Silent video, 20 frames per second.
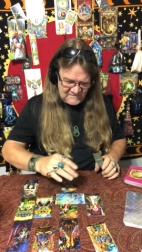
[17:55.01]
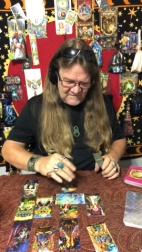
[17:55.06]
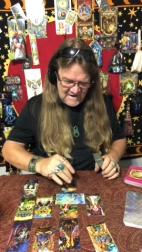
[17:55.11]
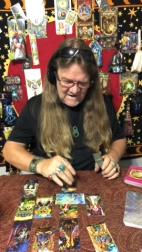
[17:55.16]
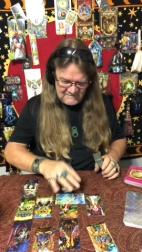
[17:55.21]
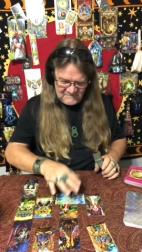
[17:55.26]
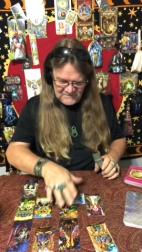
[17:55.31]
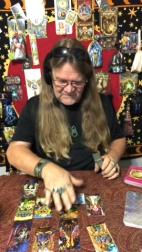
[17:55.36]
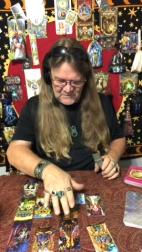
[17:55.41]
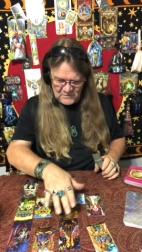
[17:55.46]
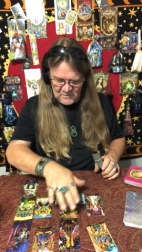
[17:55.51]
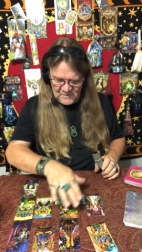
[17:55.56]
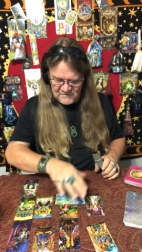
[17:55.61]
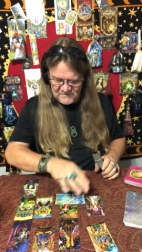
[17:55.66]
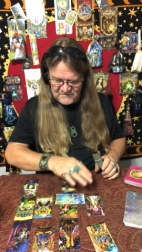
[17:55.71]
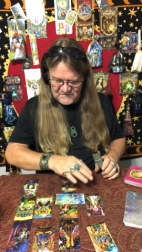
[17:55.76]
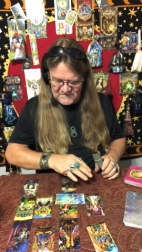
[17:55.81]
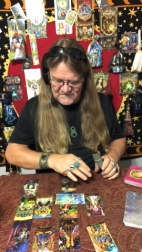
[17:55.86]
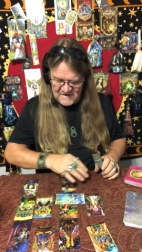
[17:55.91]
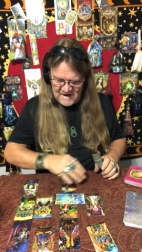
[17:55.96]
Five of
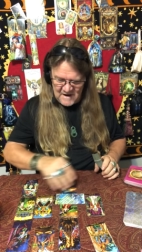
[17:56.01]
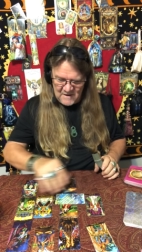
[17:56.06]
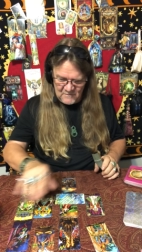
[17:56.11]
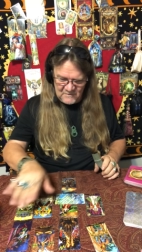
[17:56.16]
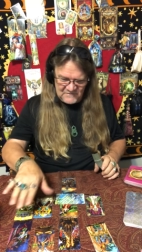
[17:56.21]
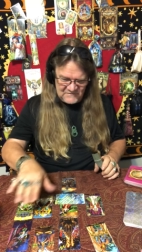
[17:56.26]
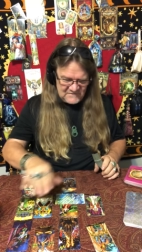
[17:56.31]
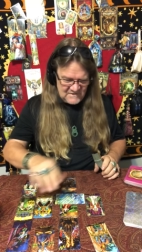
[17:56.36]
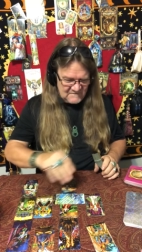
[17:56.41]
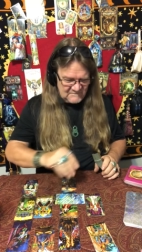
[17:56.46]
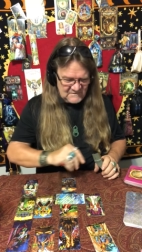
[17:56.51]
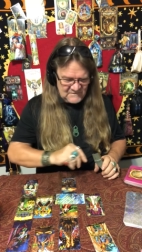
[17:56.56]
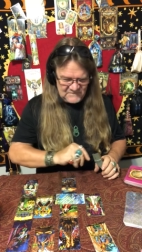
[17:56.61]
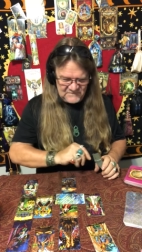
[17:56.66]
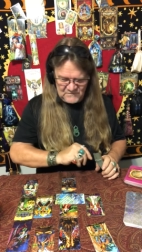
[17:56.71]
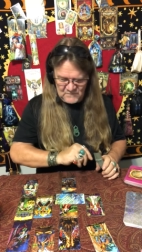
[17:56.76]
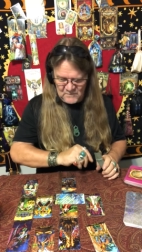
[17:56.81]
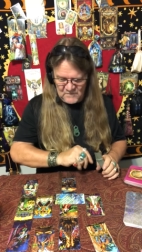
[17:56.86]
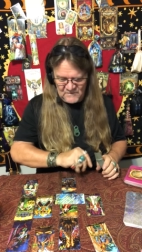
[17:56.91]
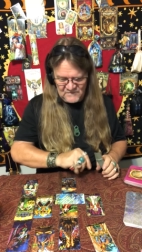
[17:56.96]
Swords, the Tower, Seven of
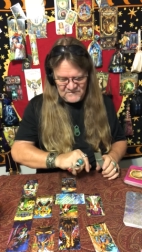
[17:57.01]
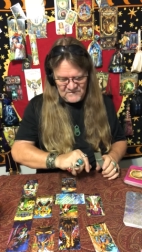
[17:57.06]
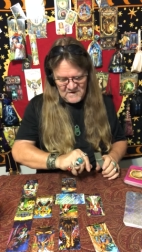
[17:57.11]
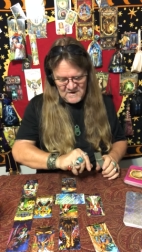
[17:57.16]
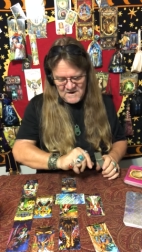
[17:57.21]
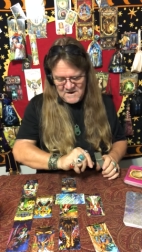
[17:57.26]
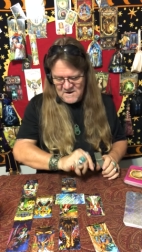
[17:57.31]
Swords,